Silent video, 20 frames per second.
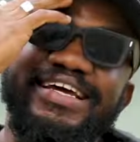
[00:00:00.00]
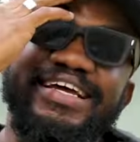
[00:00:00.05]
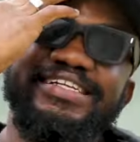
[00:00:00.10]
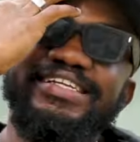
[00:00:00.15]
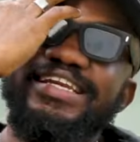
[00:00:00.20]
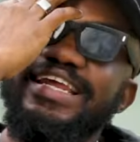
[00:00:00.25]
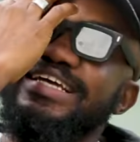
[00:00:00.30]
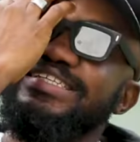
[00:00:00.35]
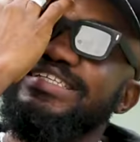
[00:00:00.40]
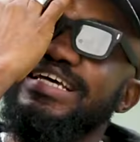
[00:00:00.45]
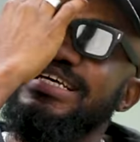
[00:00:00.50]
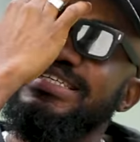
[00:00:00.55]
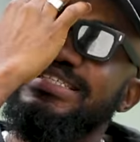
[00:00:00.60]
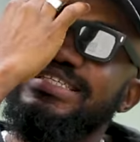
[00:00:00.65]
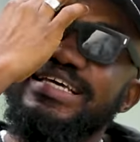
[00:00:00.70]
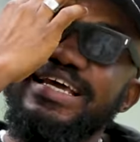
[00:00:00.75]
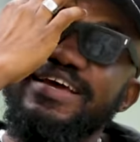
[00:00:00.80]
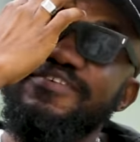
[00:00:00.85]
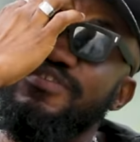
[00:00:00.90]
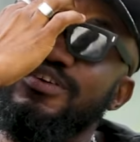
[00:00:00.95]
they
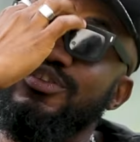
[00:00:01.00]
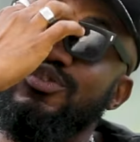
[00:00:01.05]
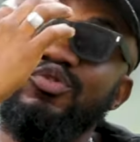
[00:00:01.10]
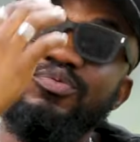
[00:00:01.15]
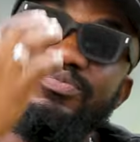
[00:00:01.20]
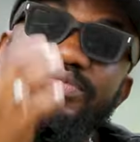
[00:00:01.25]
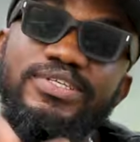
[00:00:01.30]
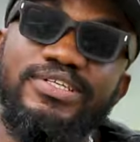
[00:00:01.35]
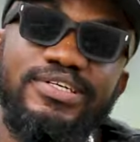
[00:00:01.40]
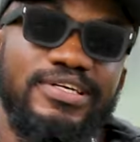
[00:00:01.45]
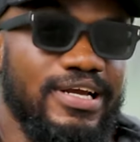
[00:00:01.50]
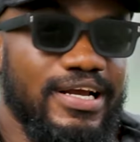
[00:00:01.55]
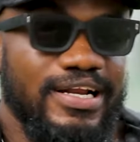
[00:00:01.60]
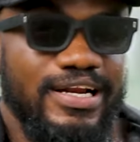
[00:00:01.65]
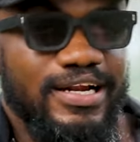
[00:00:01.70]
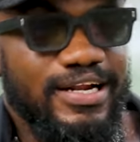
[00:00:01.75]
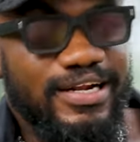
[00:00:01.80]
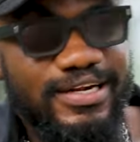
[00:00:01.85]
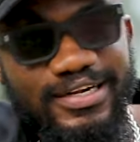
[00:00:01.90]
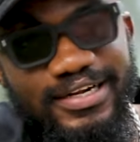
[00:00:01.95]
just gave it to me,
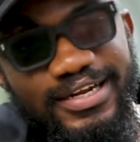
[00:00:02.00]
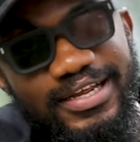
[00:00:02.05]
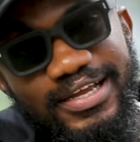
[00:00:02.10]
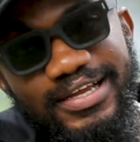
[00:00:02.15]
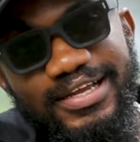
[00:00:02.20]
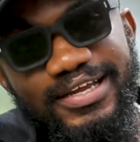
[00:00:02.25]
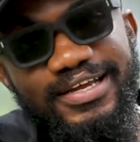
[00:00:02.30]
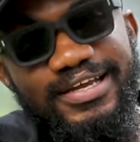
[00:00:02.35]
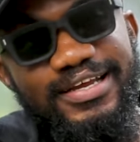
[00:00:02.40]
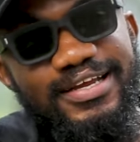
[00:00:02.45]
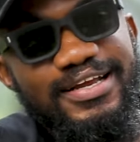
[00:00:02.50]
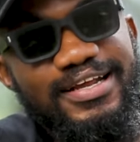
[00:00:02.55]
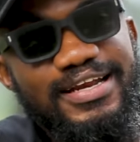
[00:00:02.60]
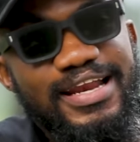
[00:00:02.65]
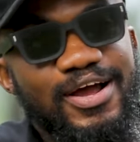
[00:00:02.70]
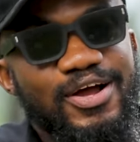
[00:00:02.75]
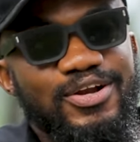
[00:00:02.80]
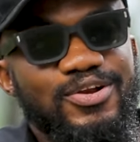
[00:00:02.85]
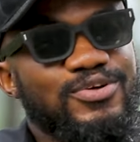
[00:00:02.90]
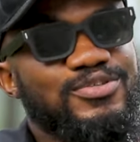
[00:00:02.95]
and
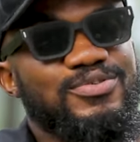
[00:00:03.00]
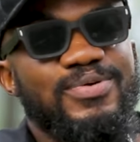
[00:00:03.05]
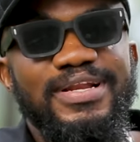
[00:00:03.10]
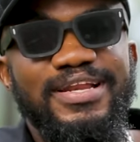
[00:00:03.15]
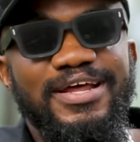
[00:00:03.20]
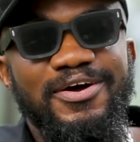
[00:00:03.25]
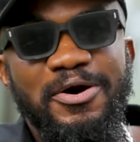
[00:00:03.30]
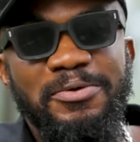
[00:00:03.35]
then those were the